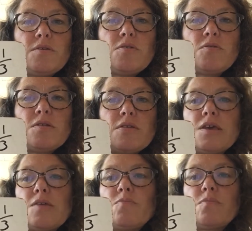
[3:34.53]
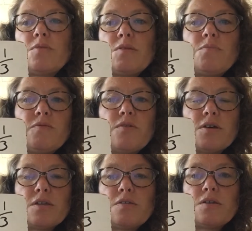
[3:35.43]
you can keep
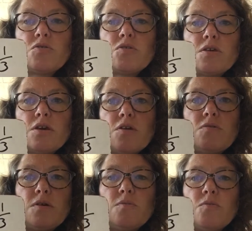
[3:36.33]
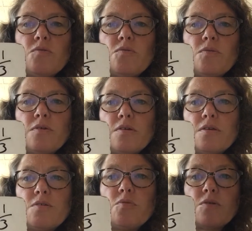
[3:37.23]
simplifying until you can go no more.
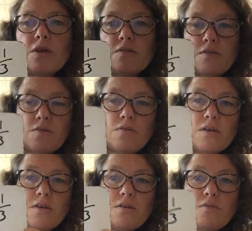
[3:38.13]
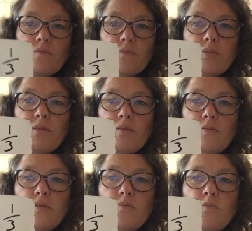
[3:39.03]
You will get, so
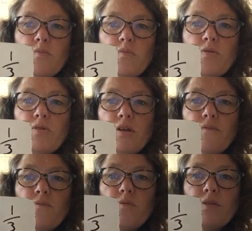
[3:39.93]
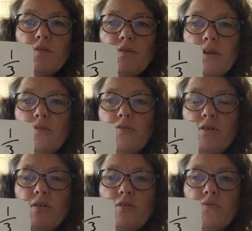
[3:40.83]
you could have one stage
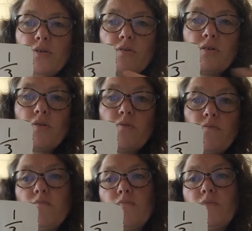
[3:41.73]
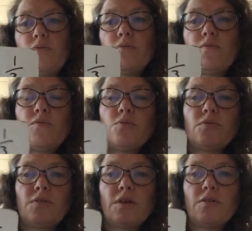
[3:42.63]
like this, or it could go 3 or 4
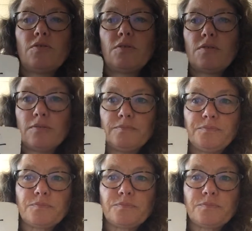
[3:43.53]
stages.